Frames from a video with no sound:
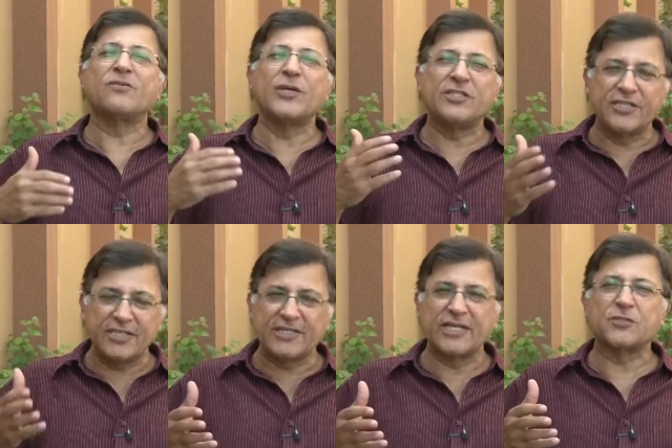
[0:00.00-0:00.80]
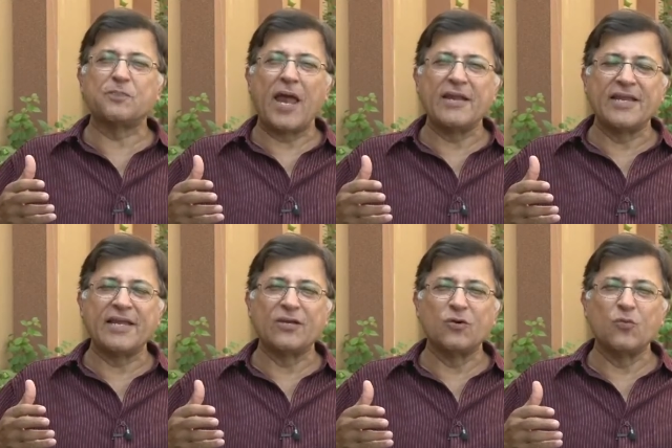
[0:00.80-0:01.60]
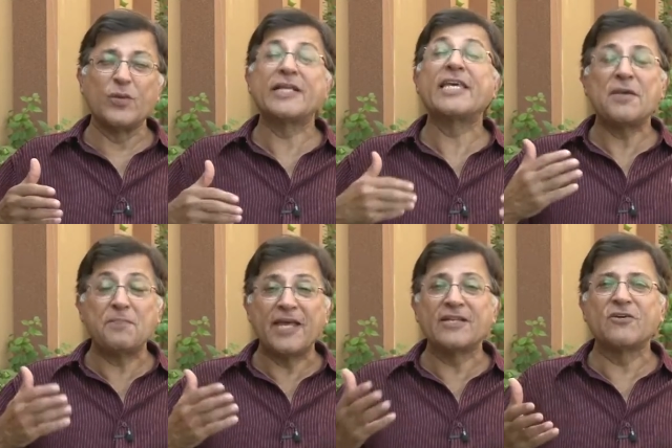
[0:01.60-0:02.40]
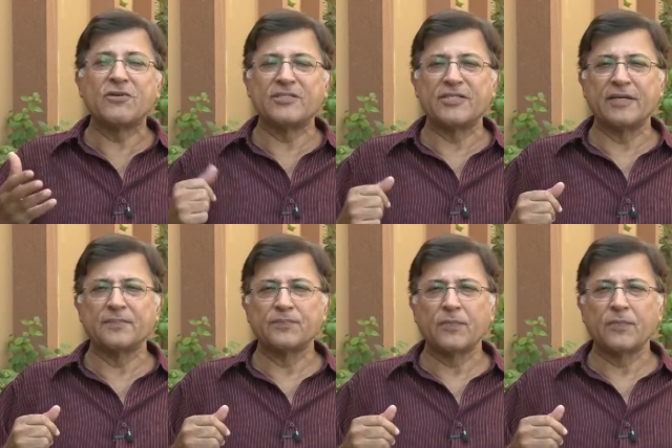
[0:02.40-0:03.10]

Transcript: at which it is expanding will keep increasing.